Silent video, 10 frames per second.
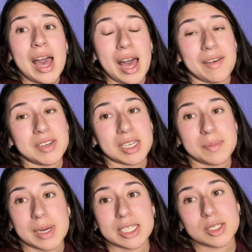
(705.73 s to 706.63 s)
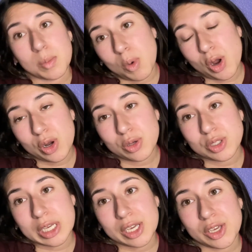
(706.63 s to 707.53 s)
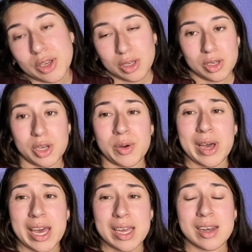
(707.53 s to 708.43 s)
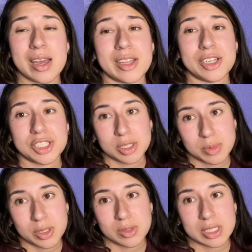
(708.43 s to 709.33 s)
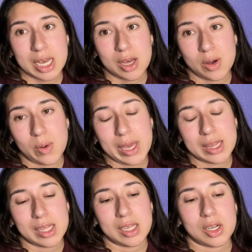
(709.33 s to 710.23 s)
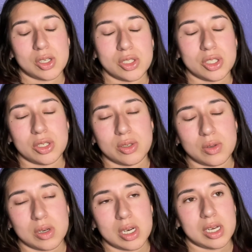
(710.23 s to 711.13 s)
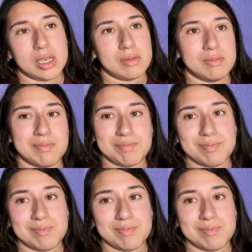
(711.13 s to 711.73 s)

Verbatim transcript: have done by tomorrow, so I can go ahead and either ship those out and then also um